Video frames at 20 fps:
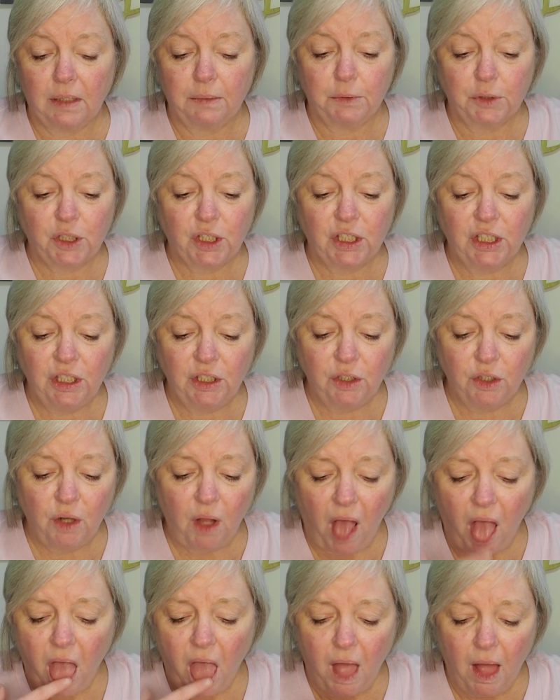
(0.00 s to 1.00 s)
which I didn't
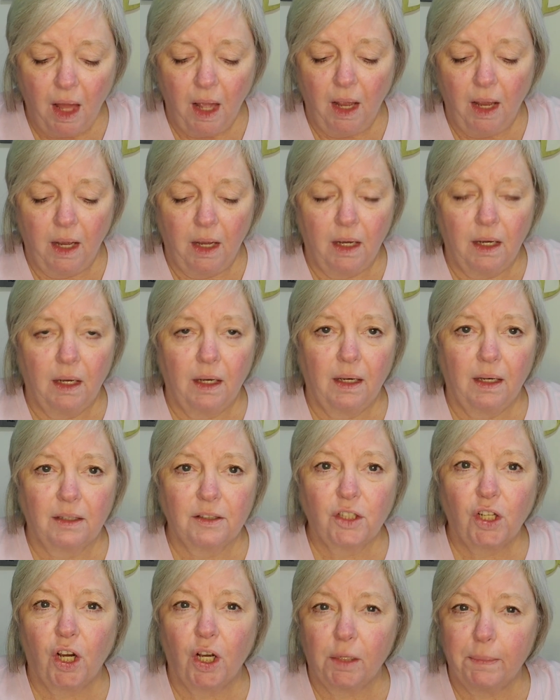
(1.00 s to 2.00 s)

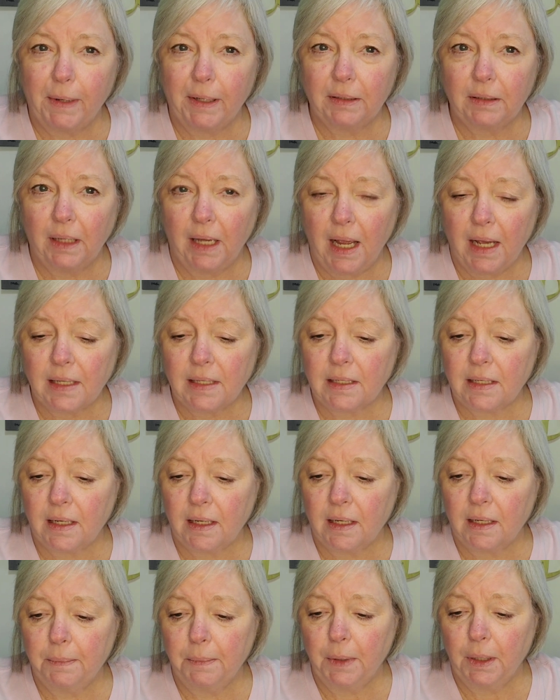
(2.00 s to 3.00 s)
talk about last
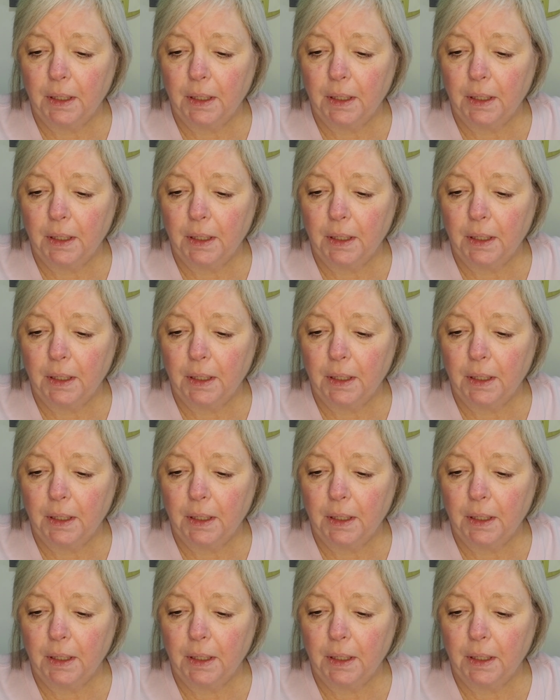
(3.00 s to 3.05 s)
time.